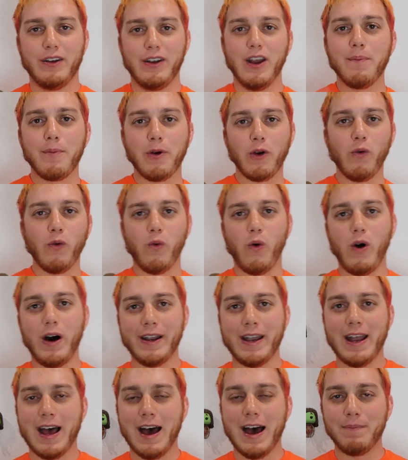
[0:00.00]
Number
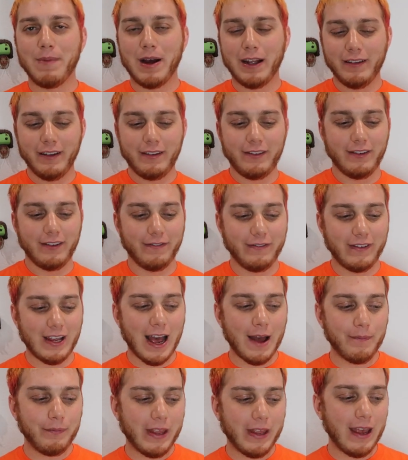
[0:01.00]
one on my list of
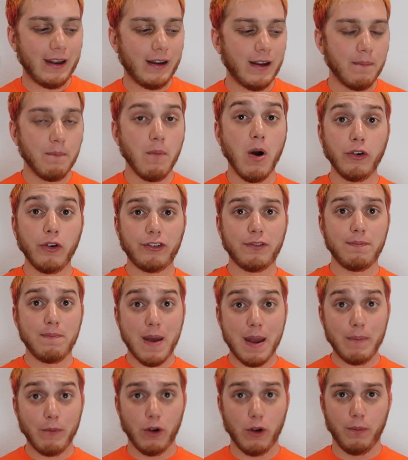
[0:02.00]
top ten most
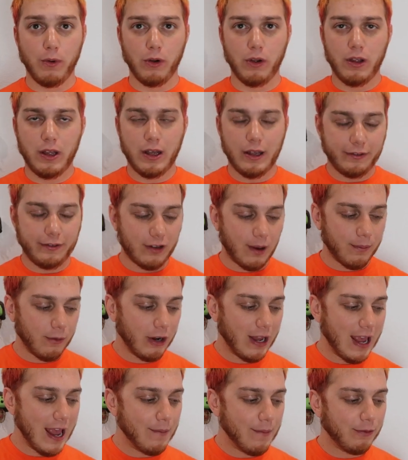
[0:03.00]
memorable
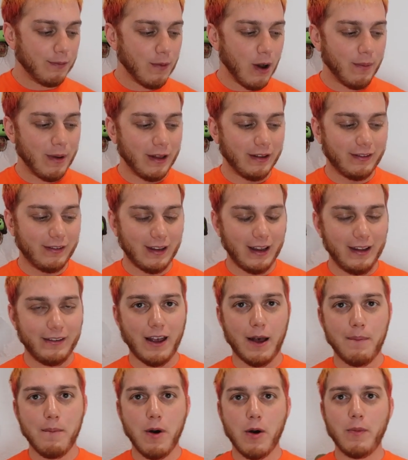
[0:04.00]
Summer Games moments
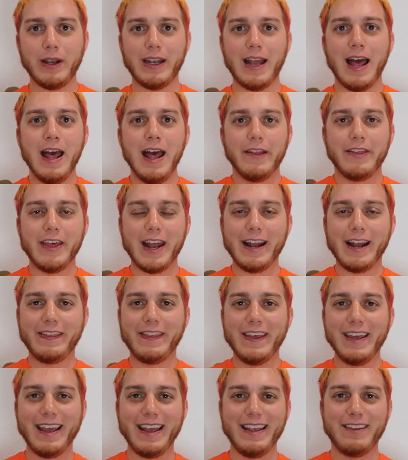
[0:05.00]
is a moment that I
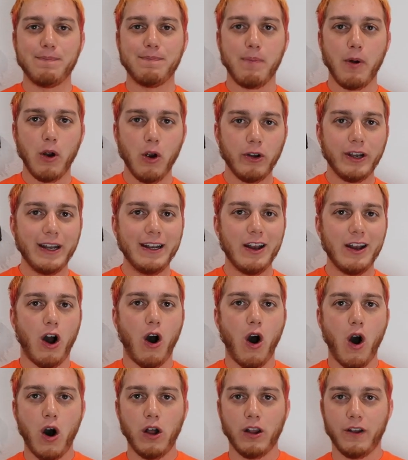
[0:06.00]
think is burned into
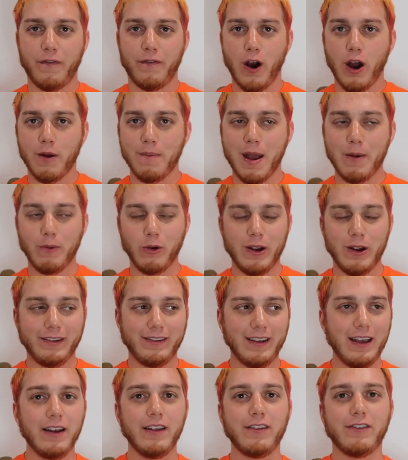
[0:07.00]
all of our
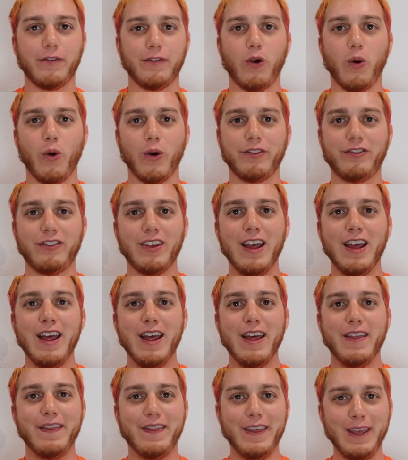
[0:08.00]
memories. It is, of course,
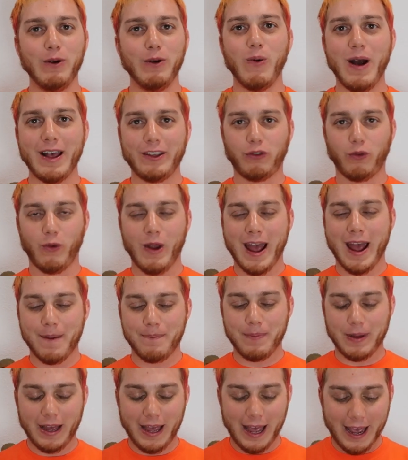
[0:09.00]
the Wes rap.